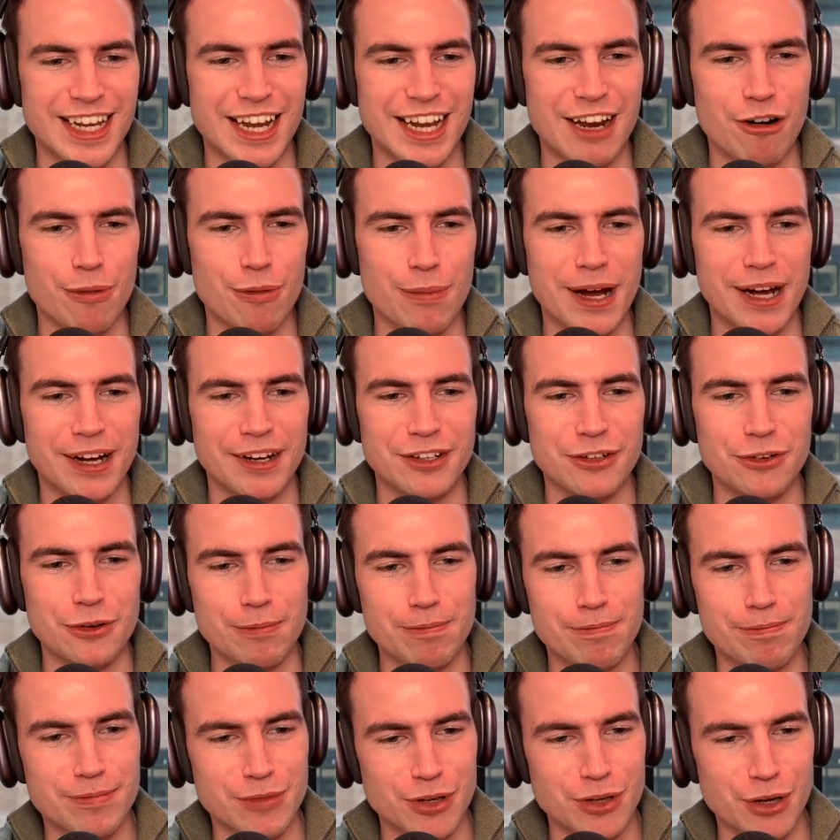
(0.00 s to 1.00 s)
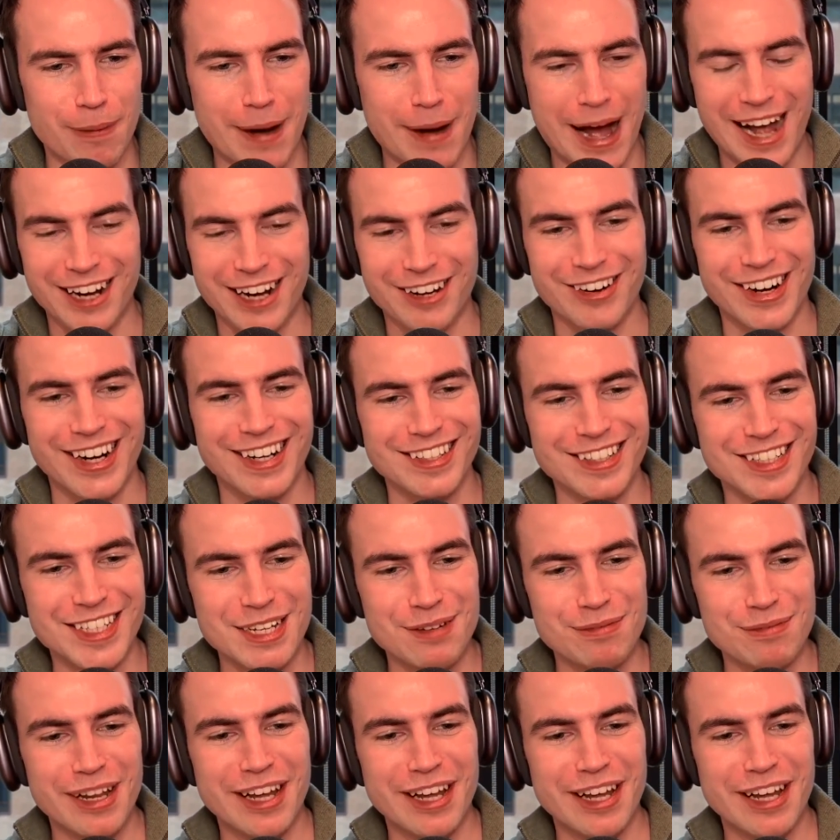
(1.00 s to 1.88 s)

to hear about your background, Tim.